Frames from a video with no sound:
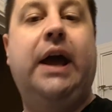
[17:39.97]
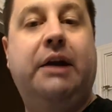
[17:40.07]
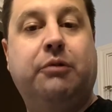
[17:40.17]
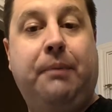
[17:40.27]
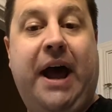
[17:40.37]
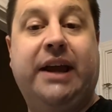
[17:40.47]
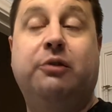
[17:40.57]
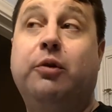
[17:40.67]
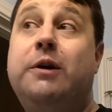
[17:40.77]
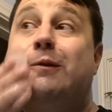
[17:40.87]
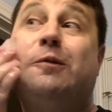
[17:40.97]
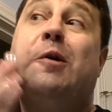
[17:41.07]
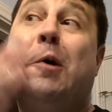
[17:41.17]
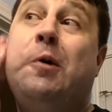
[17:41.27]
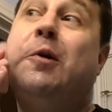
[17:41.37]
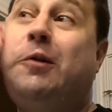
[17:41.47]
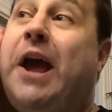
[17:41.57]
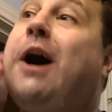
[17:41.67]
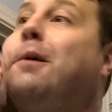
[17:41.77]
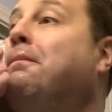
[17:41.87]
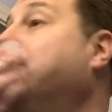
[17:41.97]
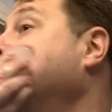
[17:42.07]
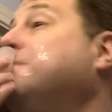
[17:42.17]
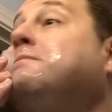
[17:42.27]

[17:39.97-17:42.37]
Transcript: And we're back and rinsed, hit the alum.